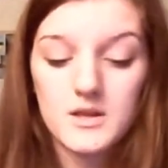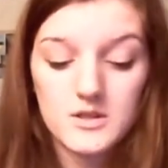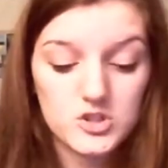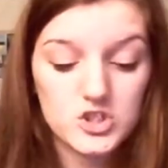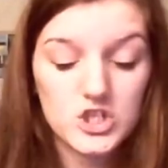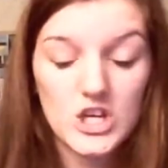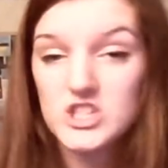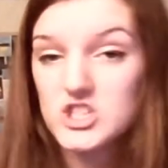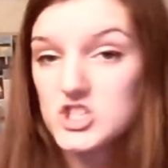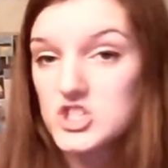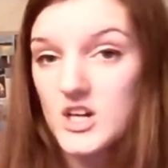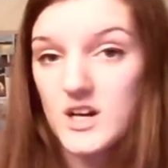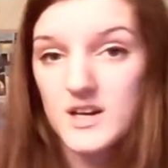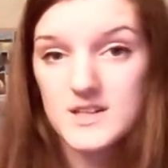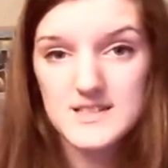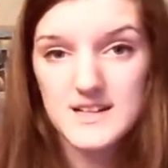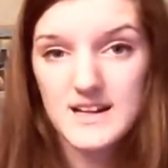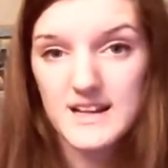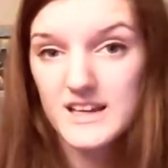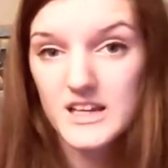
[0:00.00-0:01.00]
change the
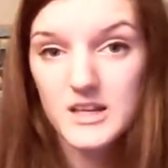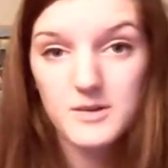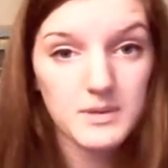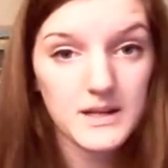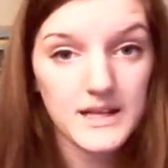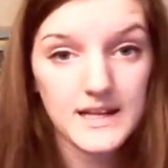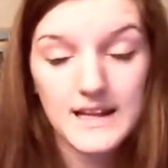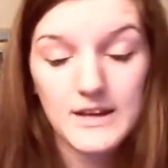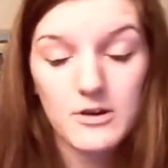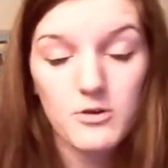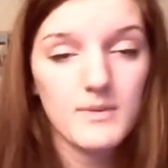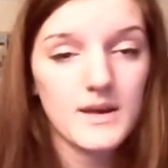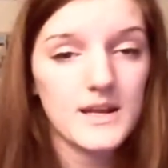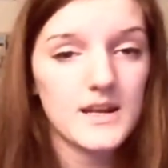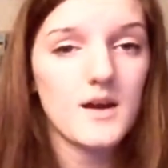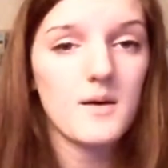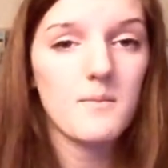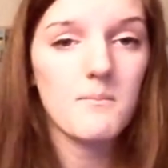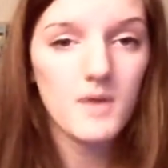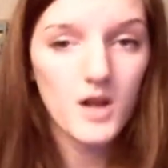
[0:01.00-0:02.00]
titling completely. We made
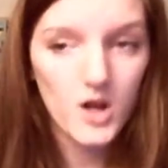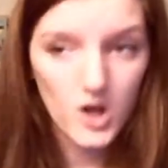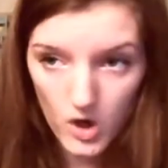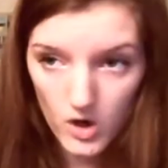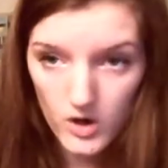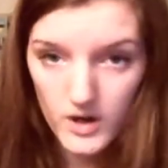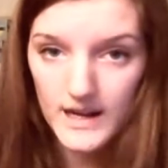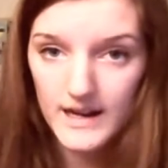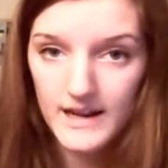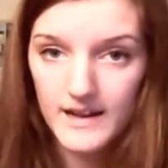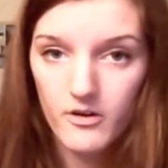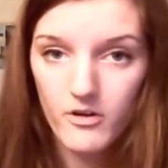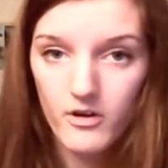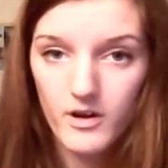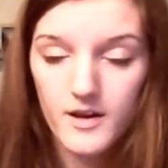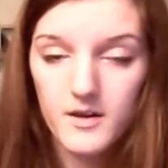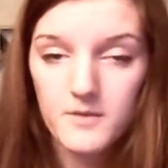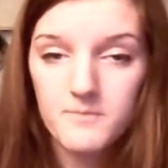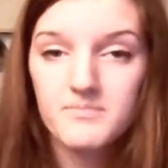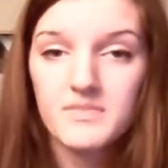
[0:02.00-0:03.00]
it a lot
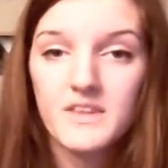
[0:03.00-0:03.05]
clearer.